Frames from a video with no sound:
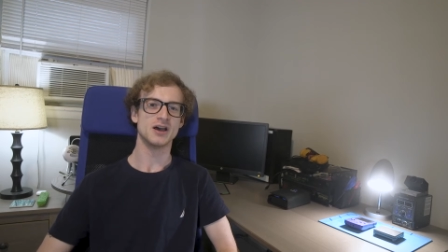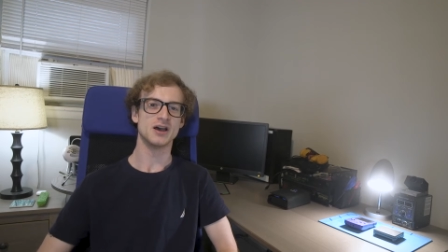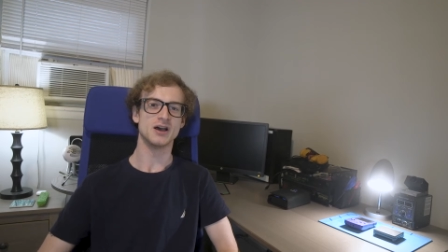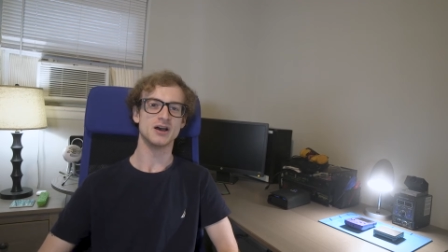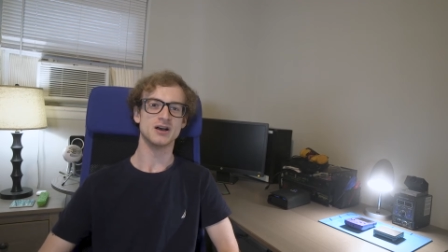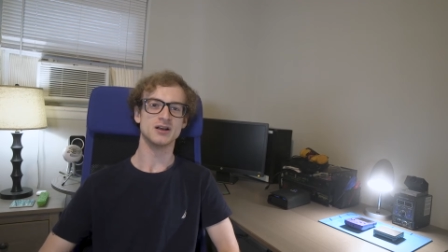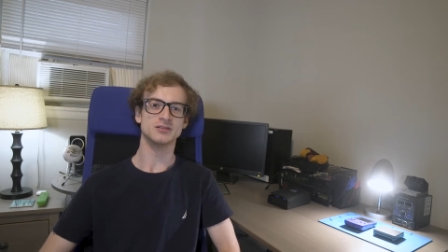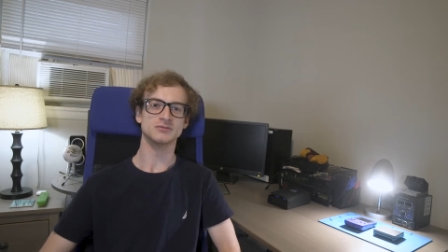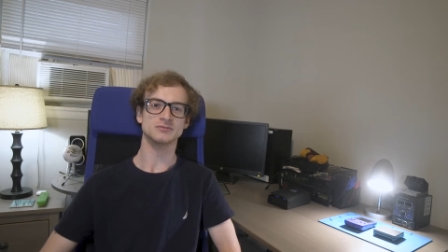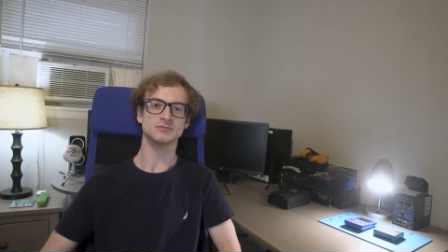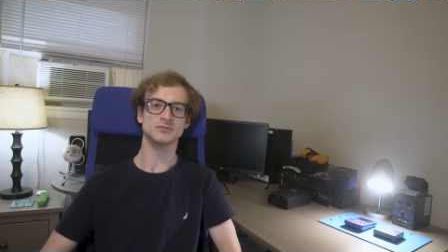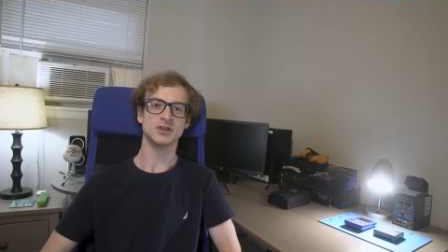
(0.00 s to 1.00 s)

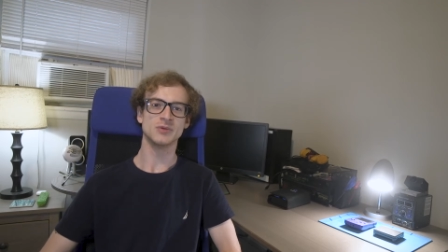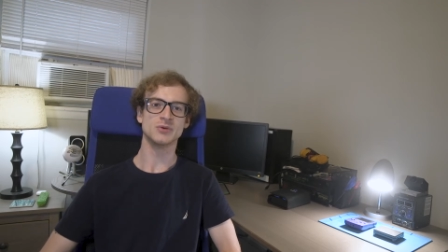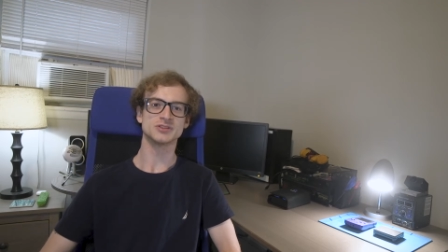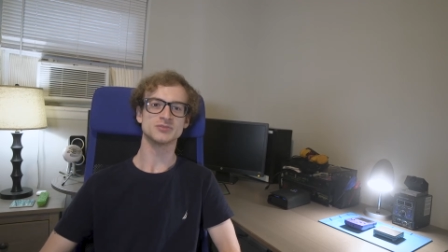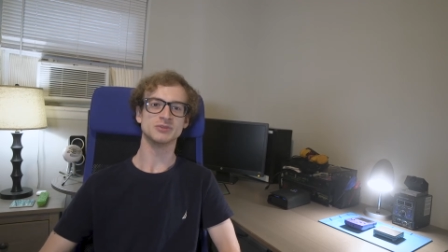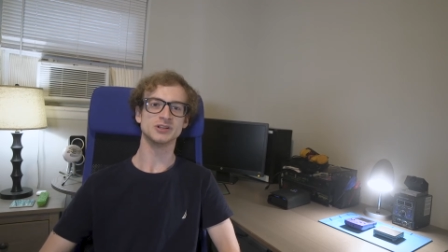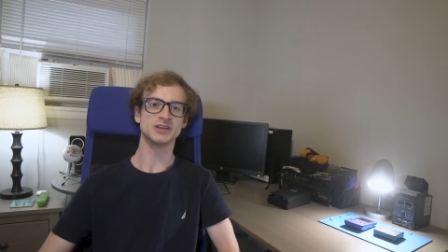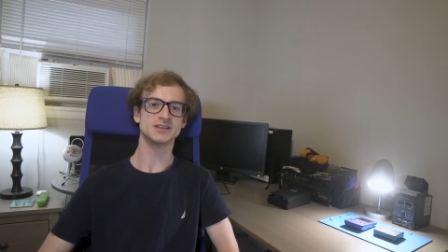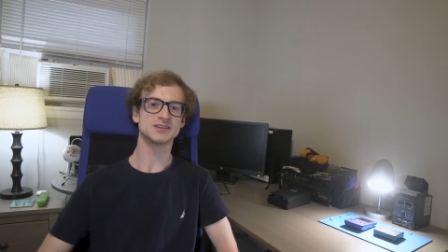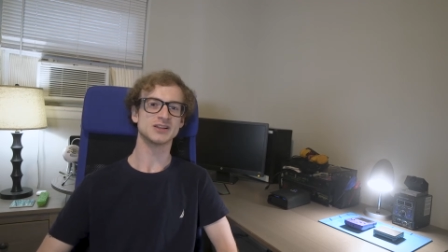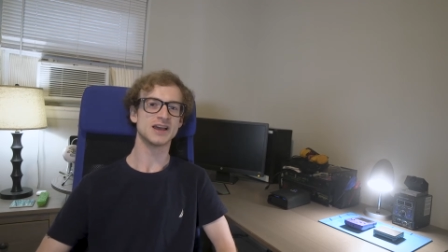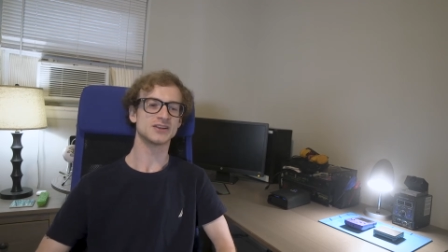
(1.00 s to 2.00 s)
um, it wasn't really
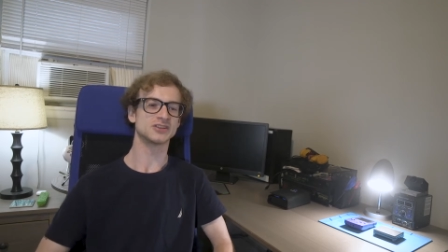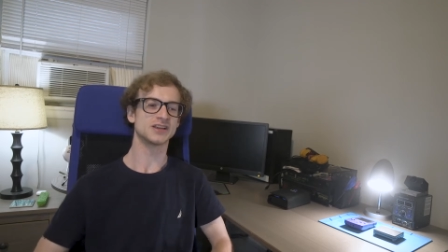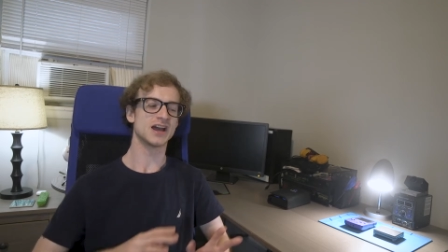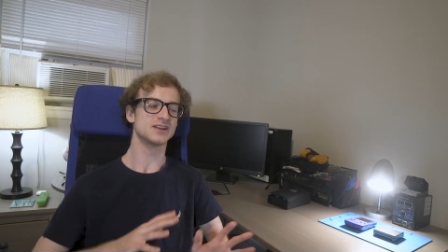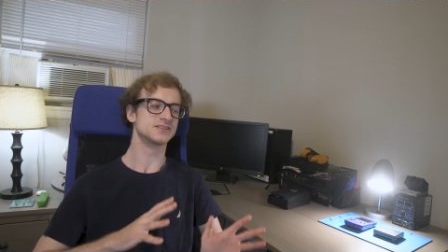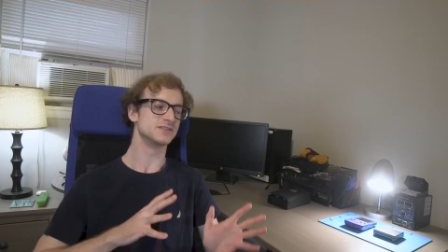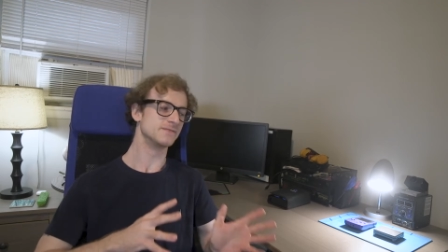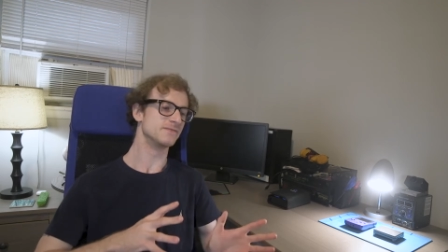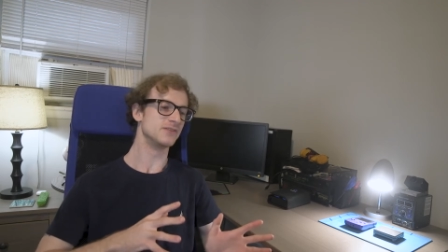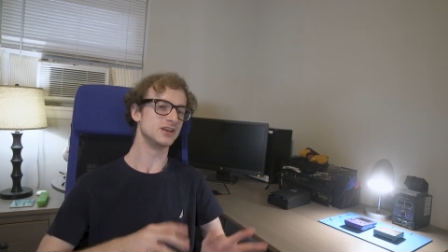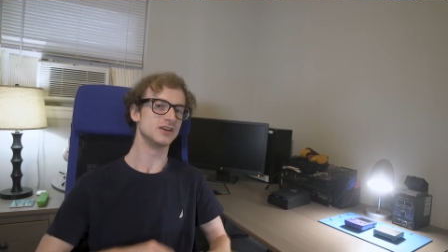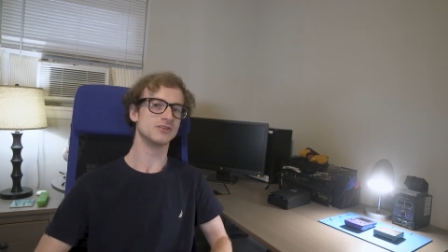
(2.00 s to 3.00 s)
until I actually got into the
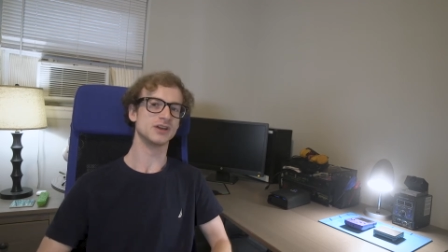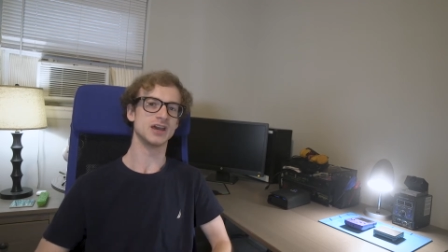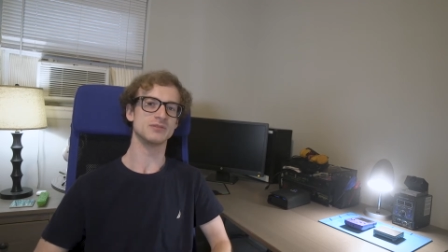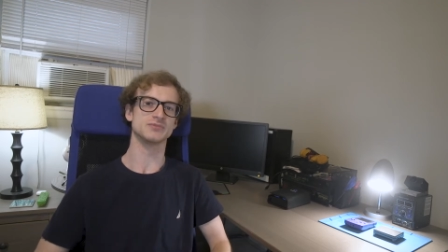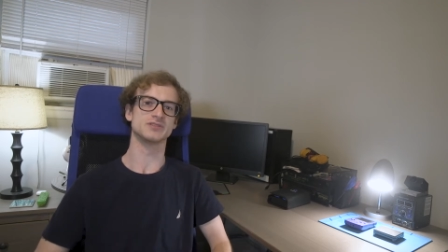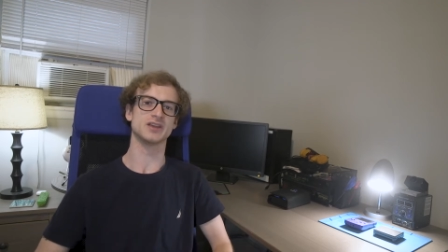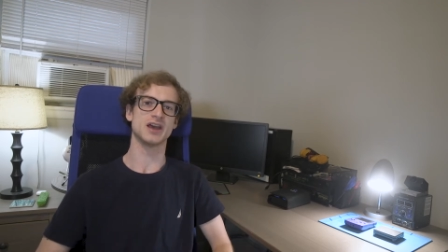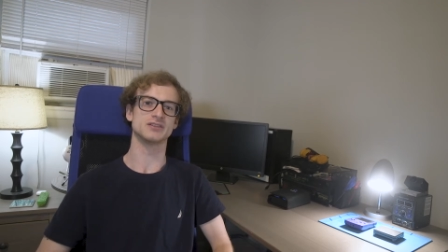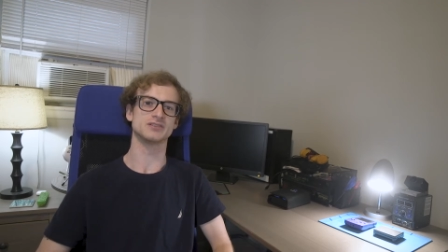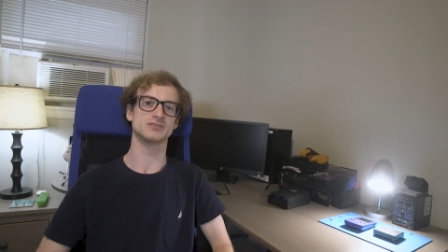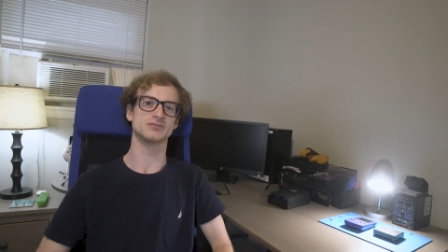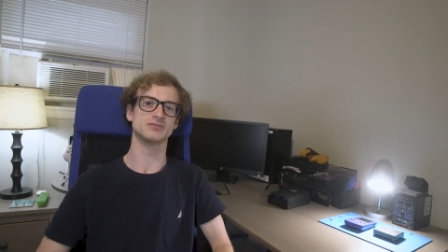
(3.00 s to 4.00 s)
video games that